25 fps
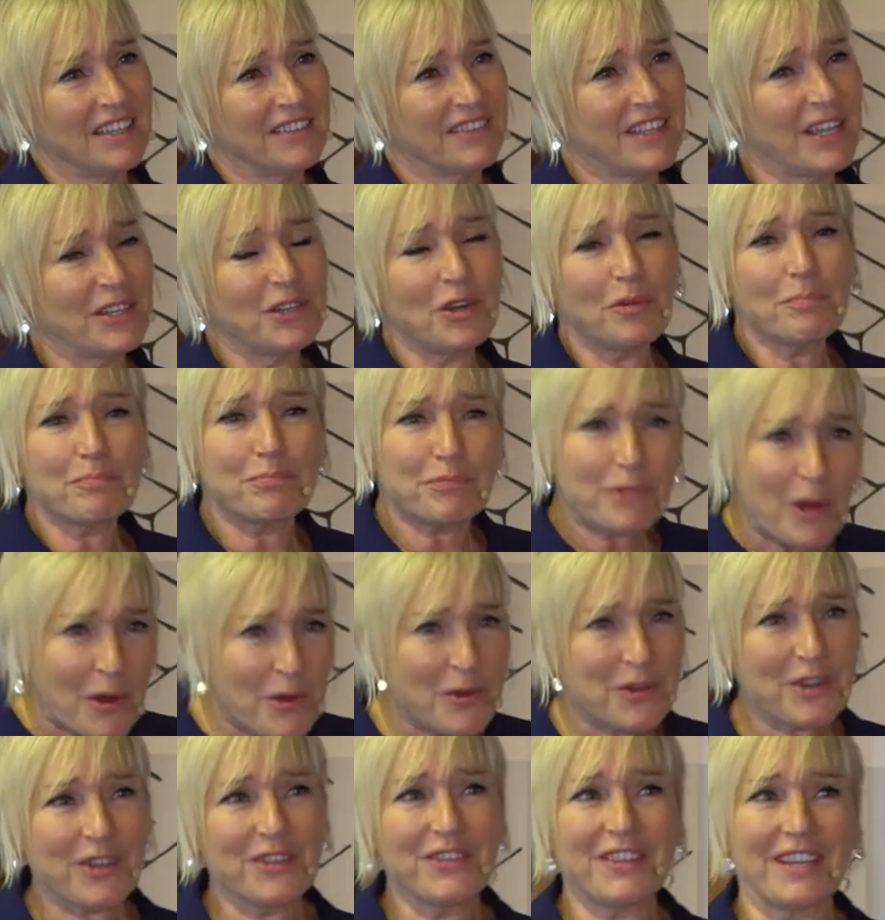they're not
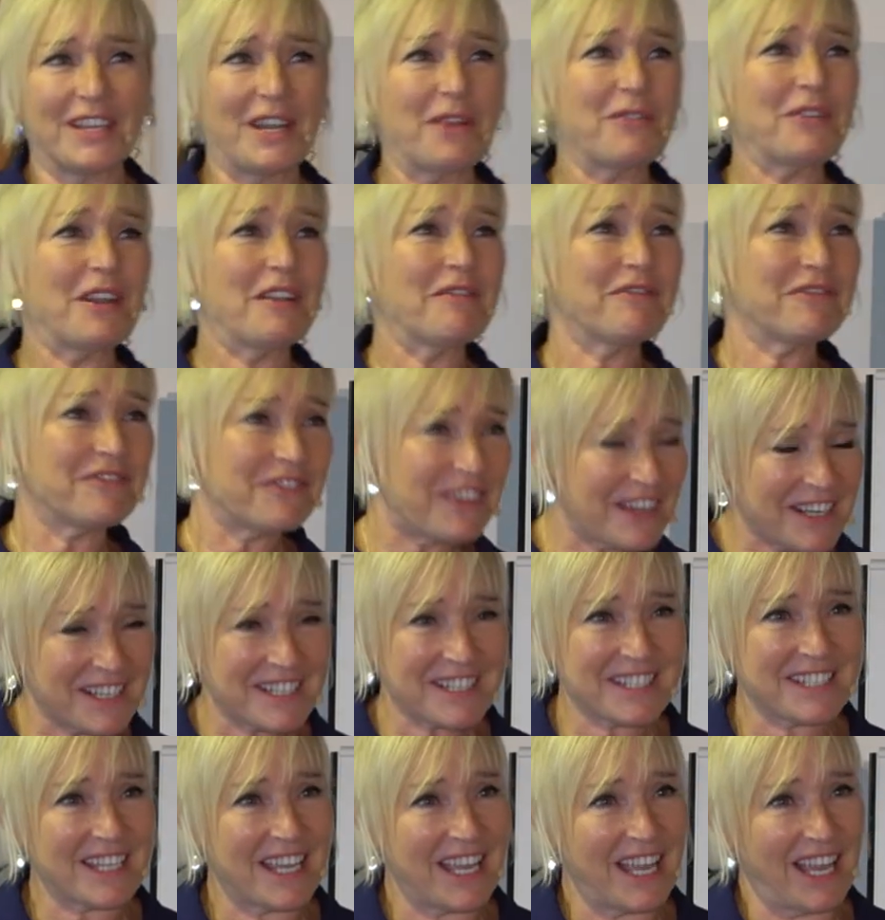broken, they don't need
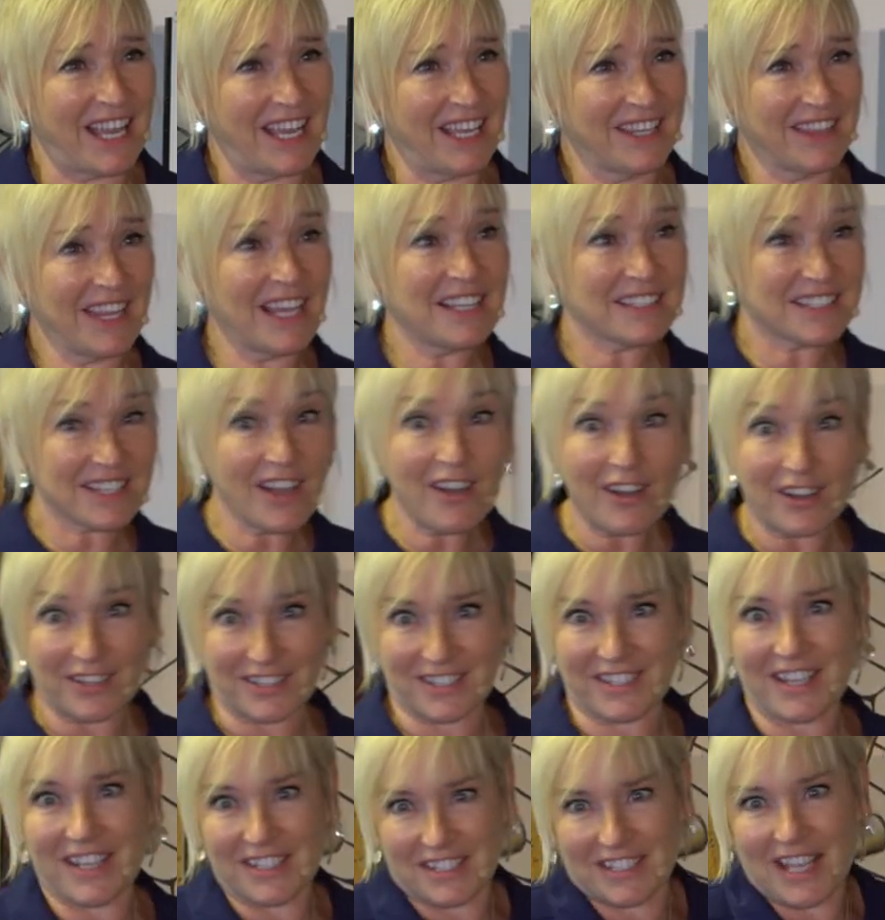fixing, and that's
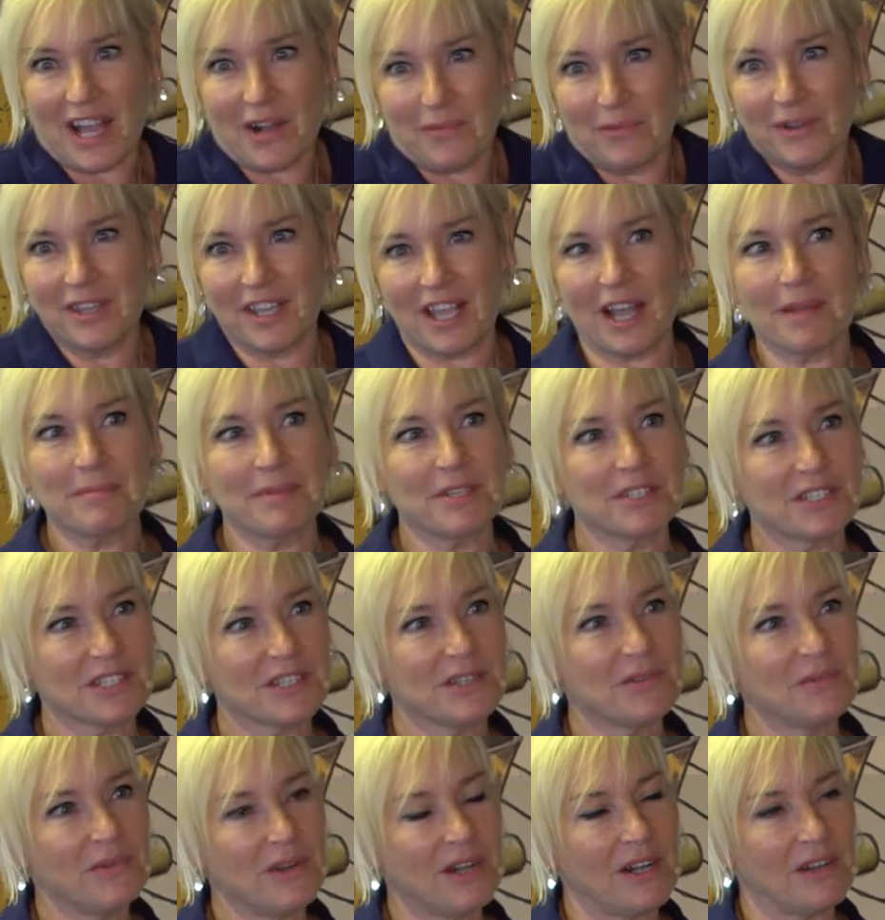us, that's how we come into
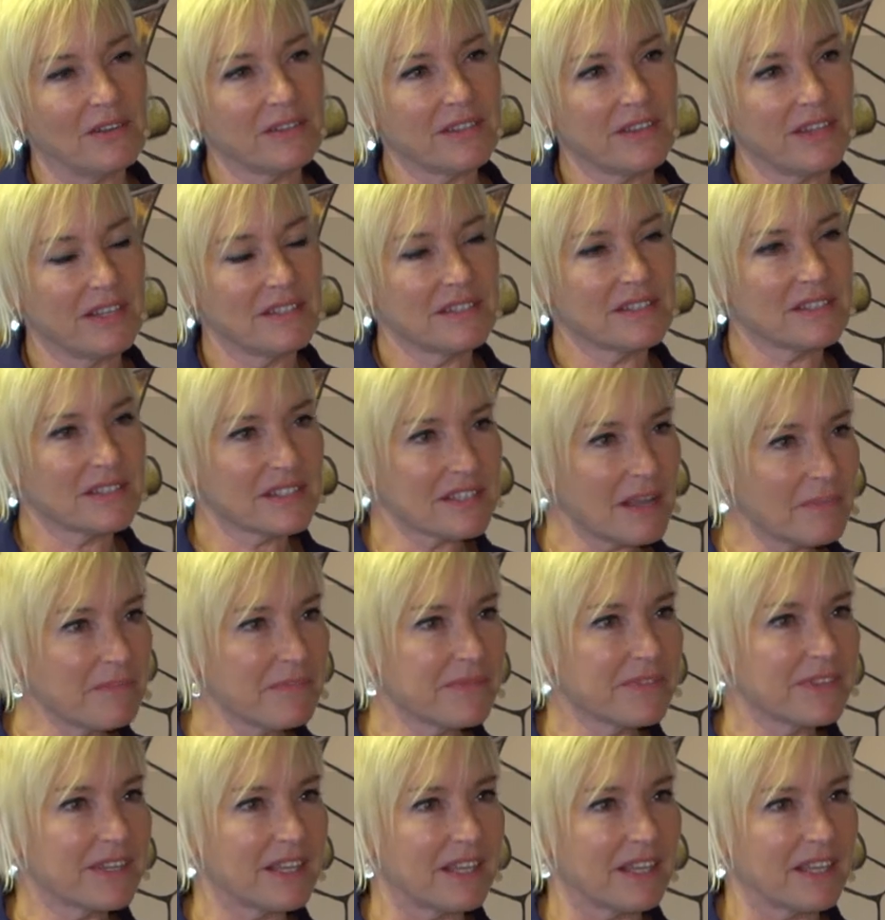the world. And then
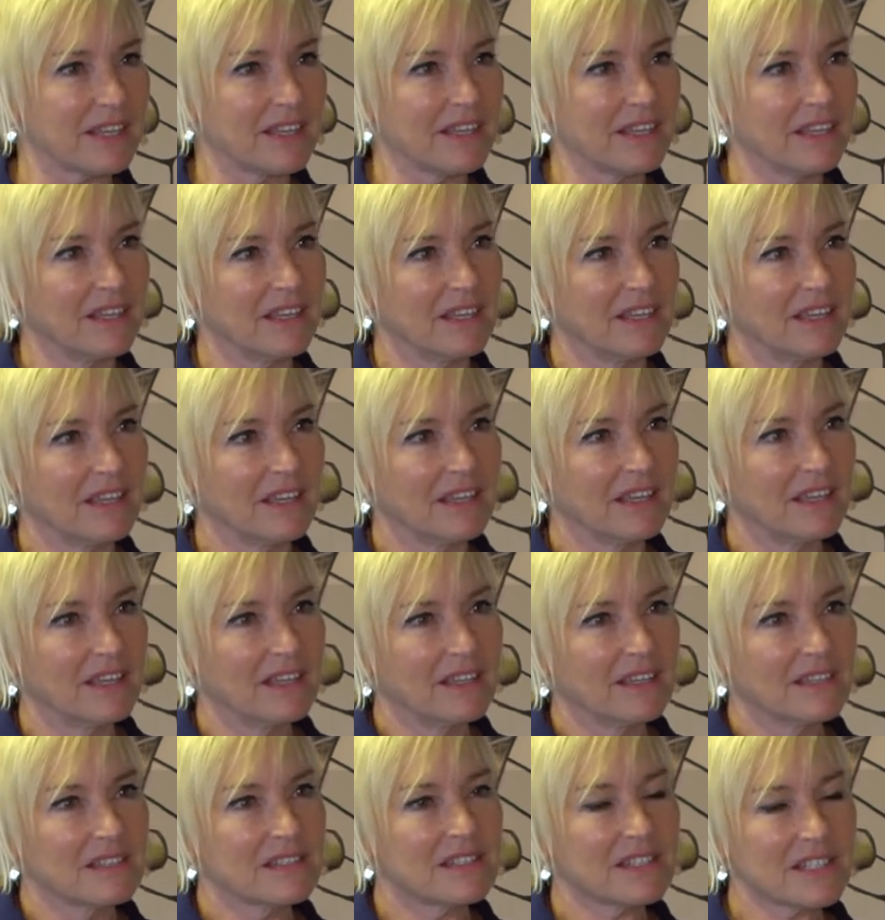something
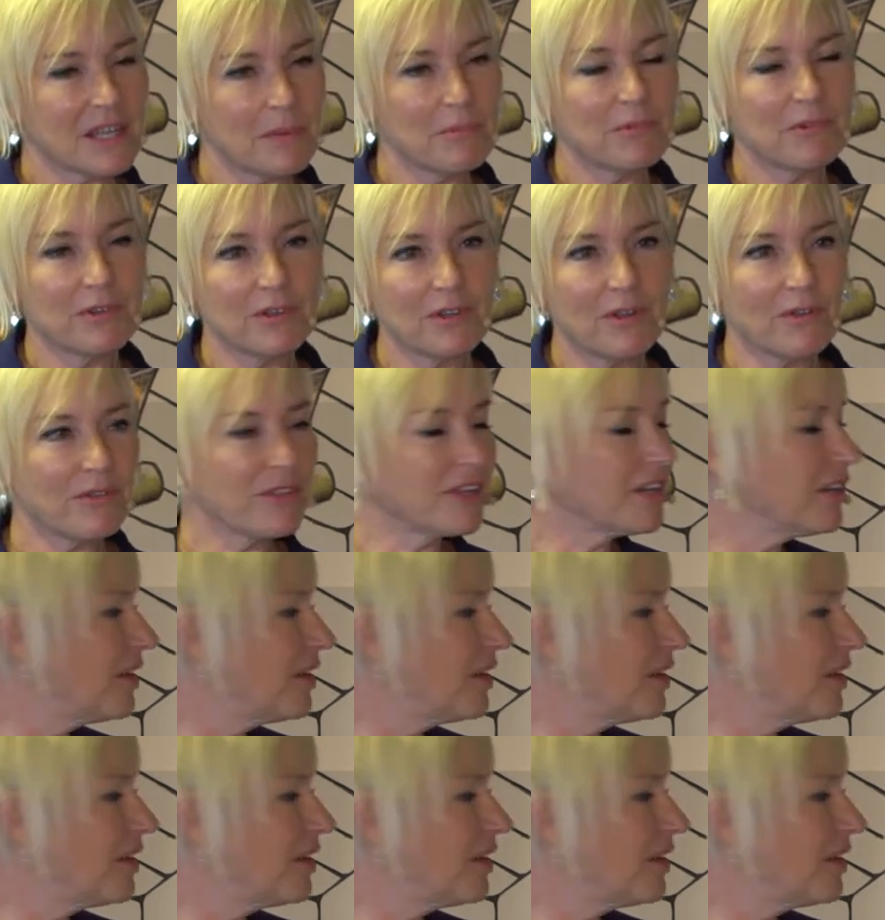somewhere along the